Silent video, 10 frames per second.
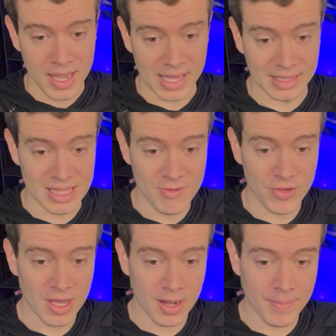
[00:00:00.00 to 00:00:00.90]
In
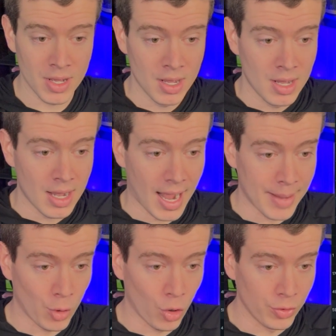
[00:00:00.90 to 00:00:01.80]
Alephium,
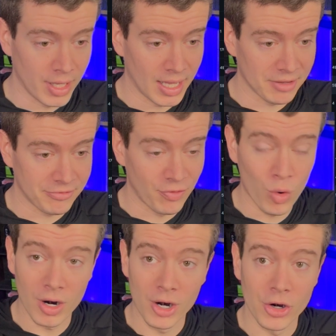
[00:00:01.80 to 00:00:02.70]
I'm holding
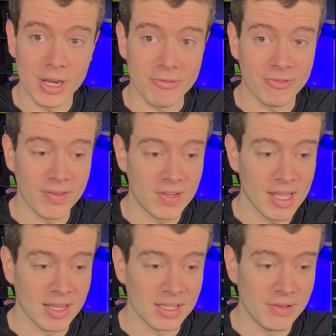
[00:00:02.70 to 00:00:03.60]
four hundred fifty
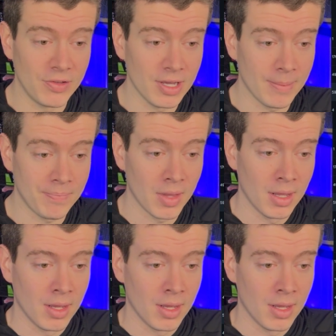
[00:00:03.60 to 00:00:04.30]
Alephium,